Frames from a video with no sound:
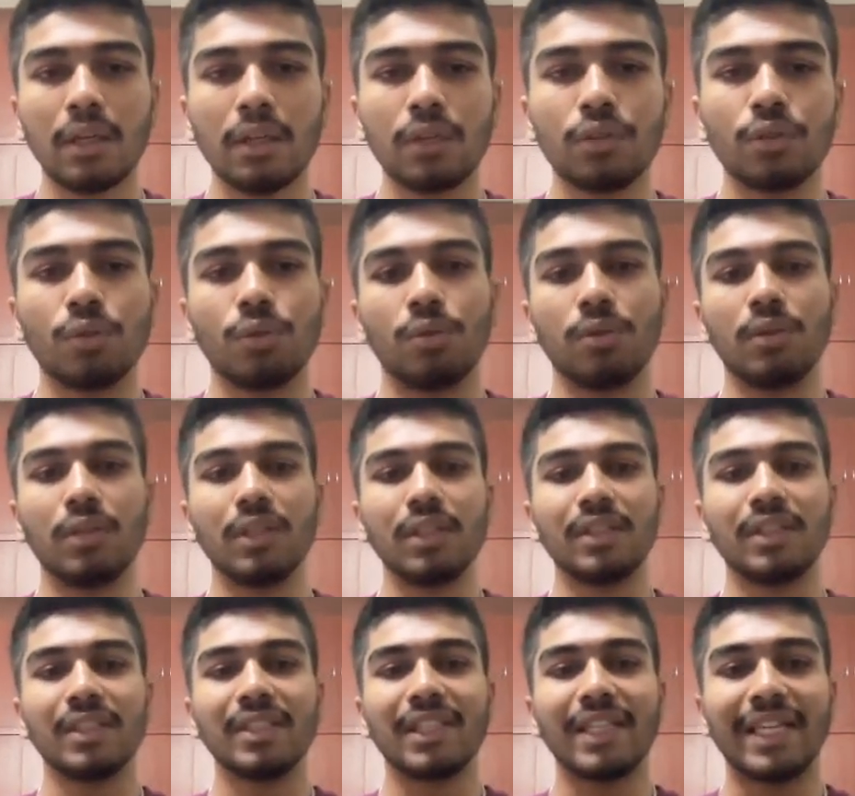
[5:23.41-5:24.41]
So
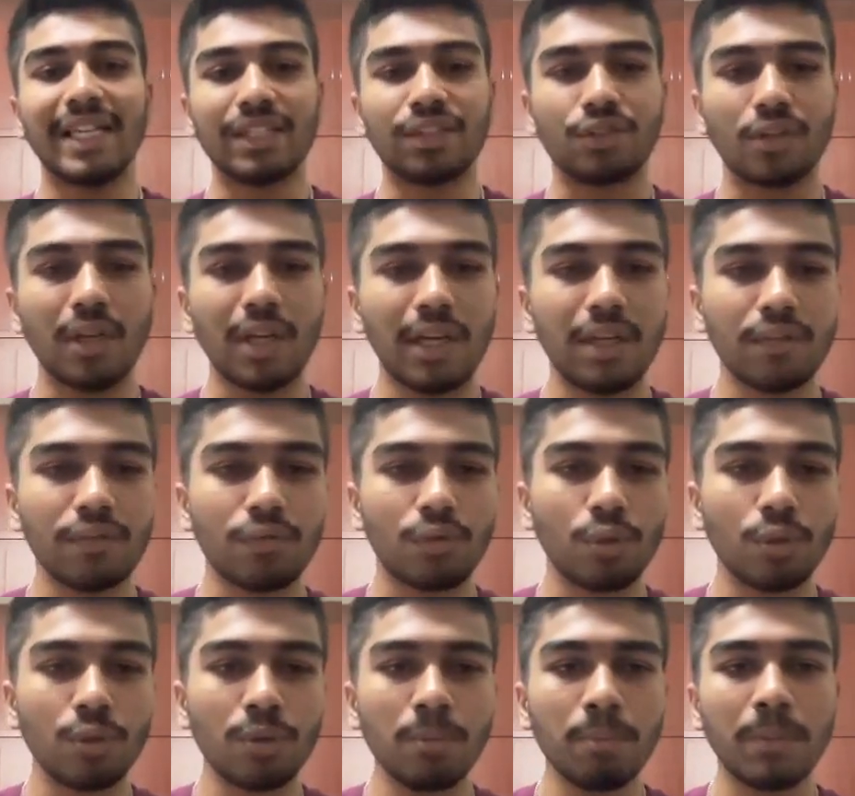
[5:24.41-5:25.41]
this is an extra line of
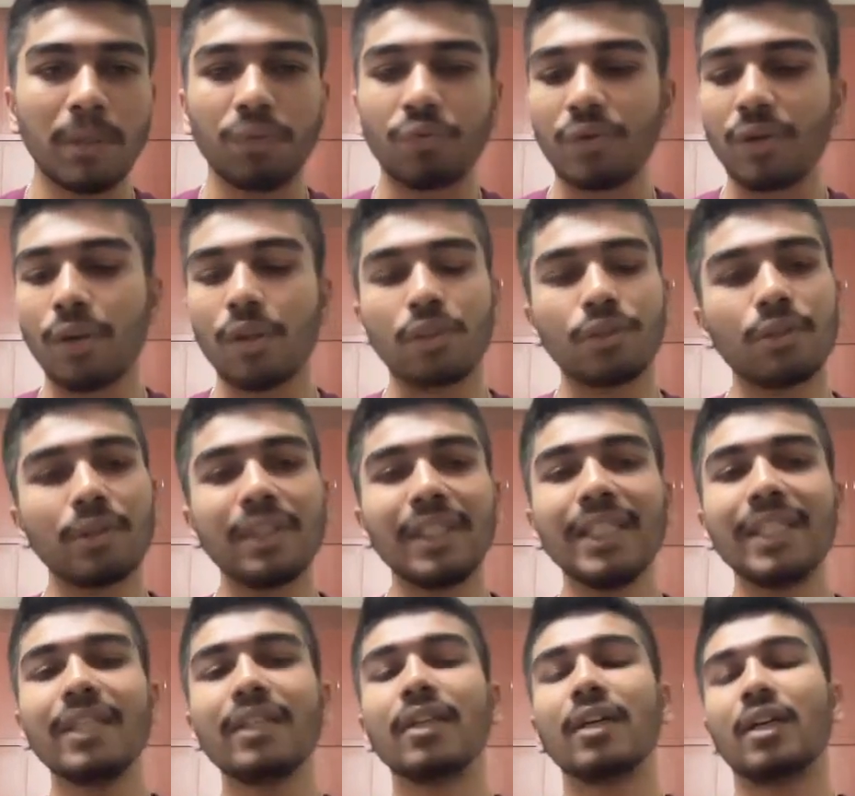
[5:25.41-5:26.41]
code, but we also
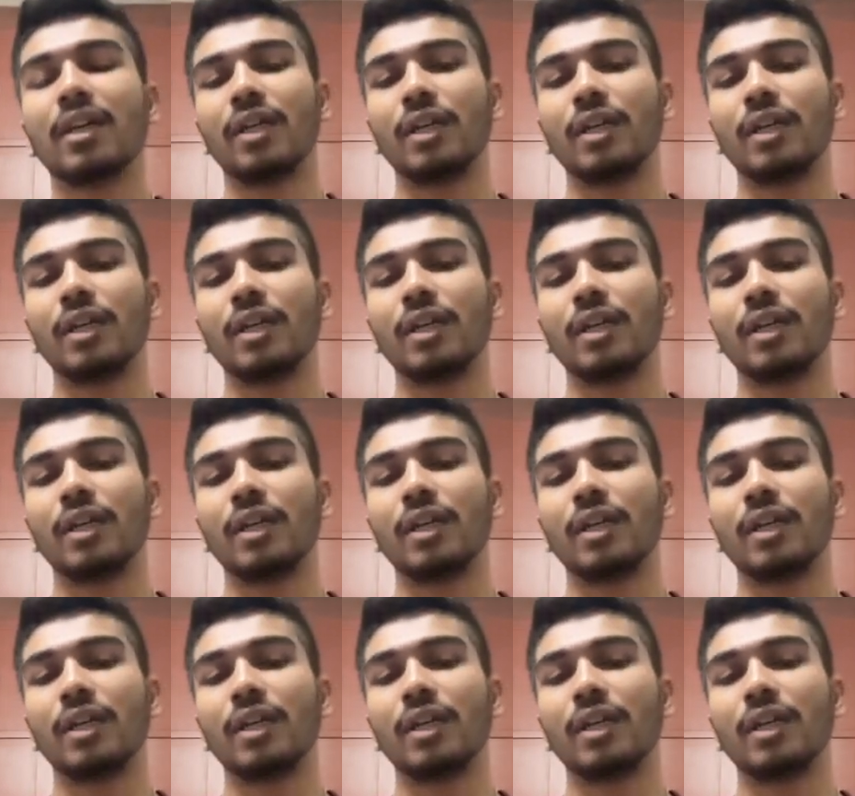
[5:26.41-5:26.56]
need